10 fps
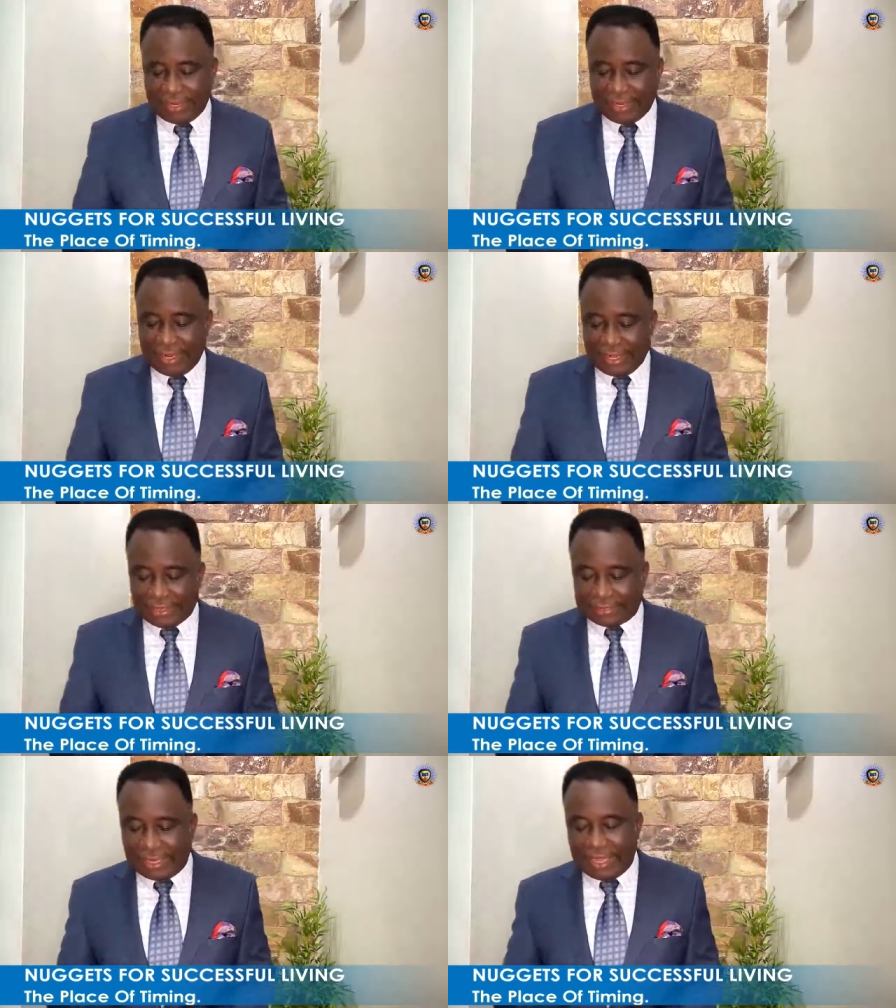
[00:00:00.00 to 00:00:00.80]
Eh,
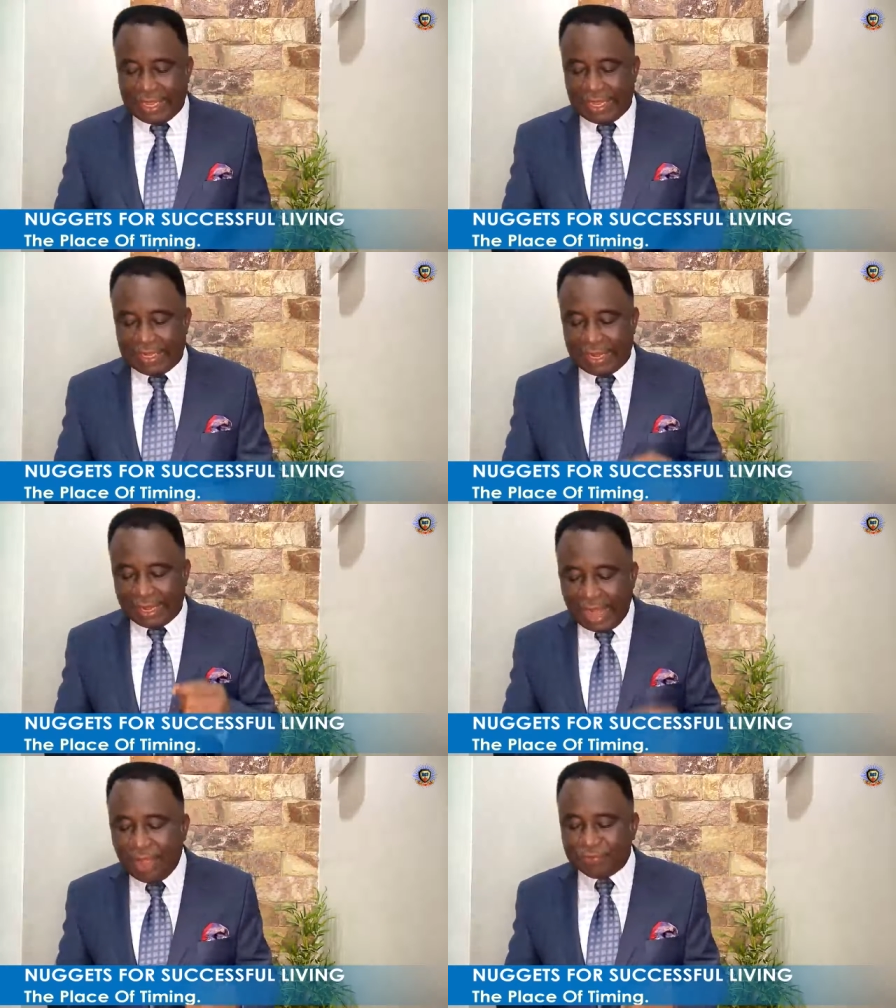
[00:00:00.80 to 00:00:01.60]
said, the
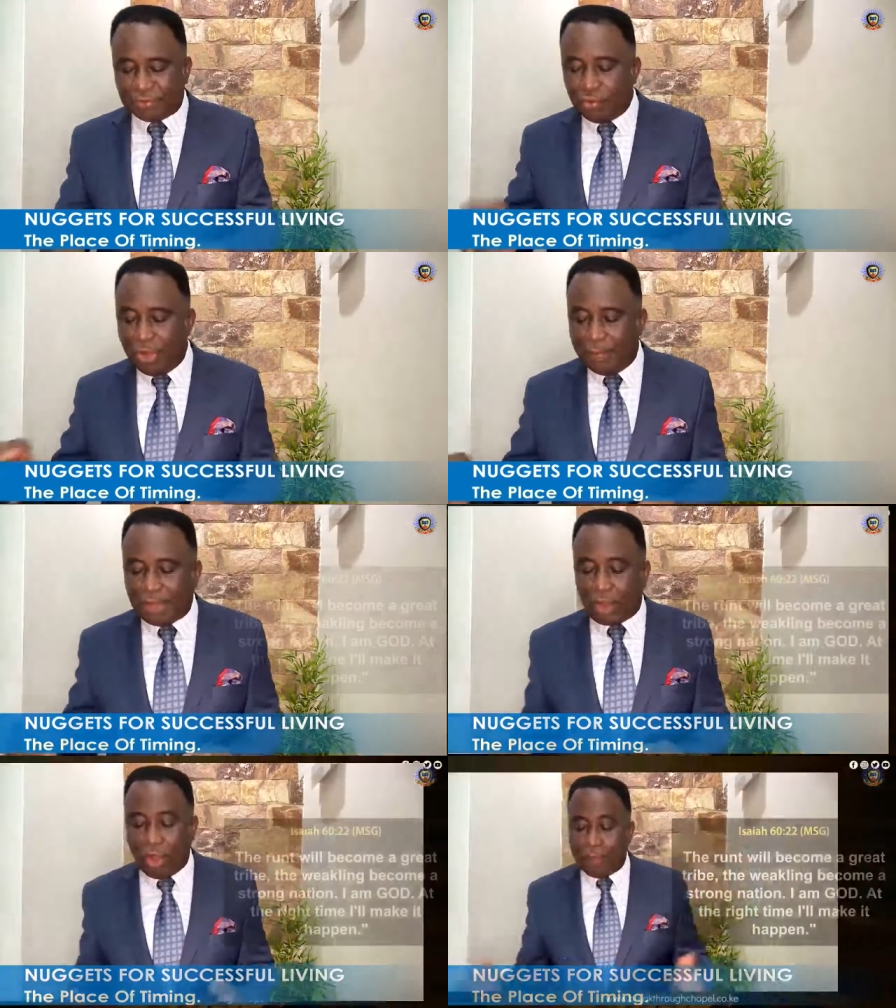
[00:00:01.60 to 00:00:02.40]
rounds will
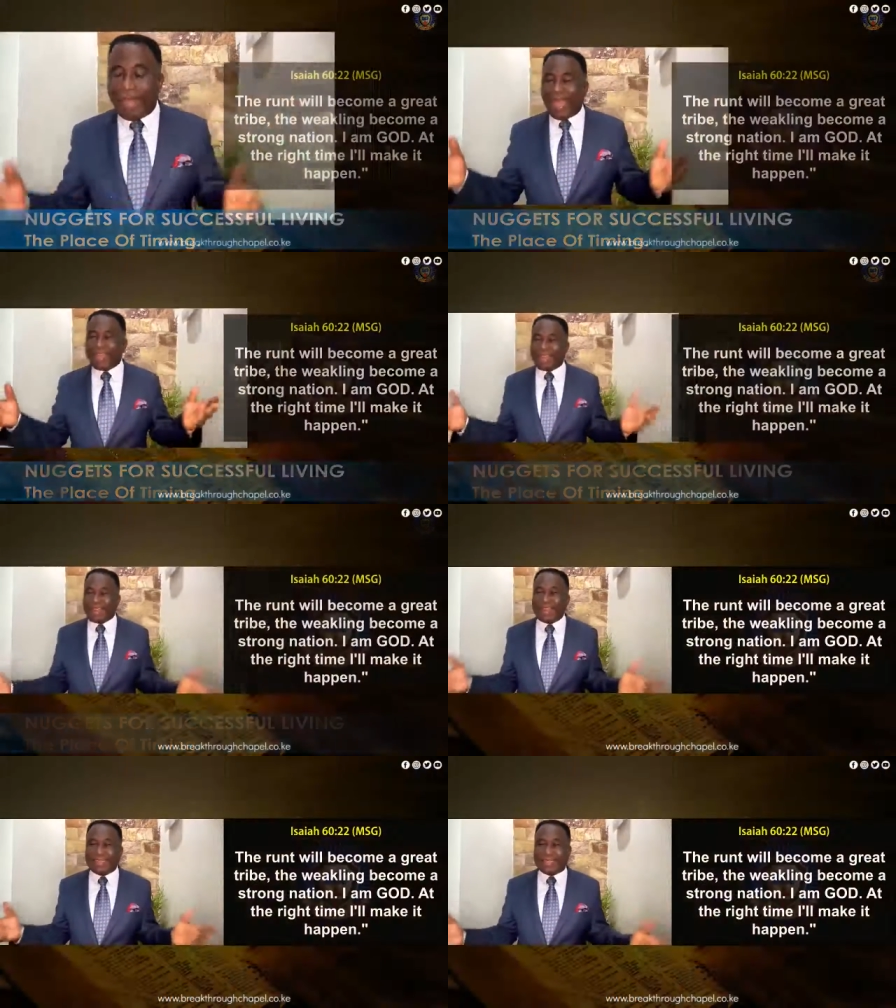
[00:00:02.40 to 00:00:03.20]
become a
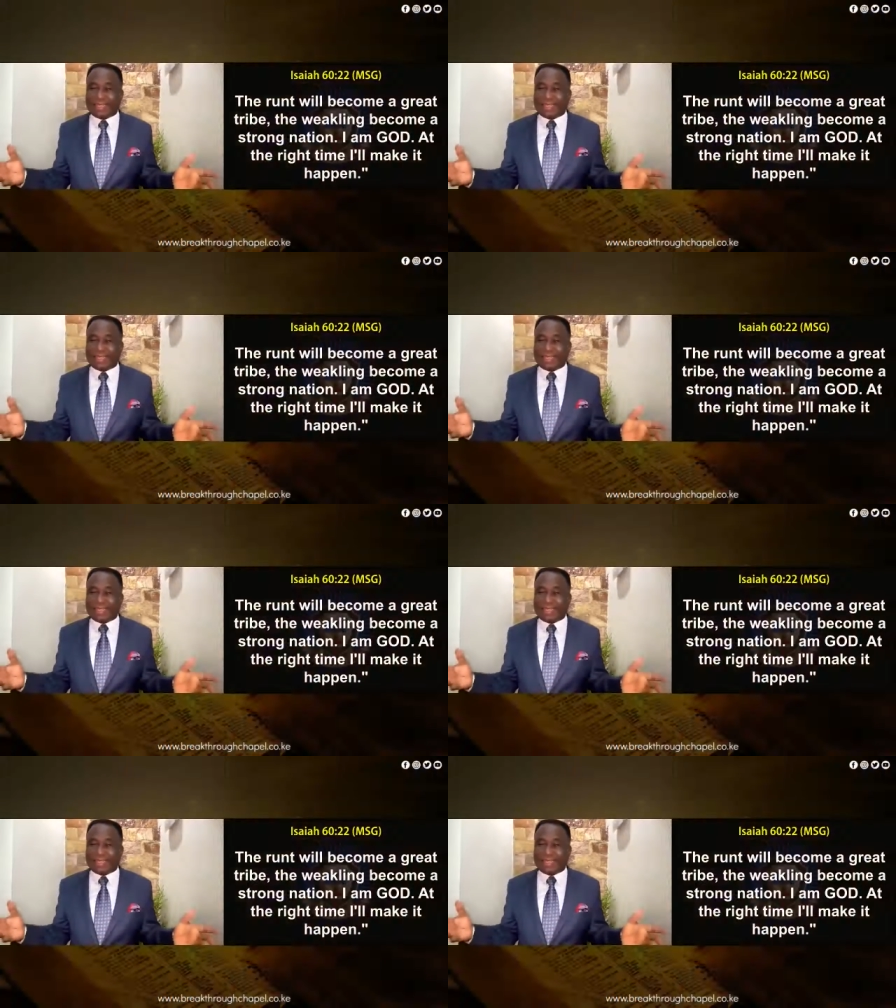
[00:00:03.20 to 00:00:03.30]
great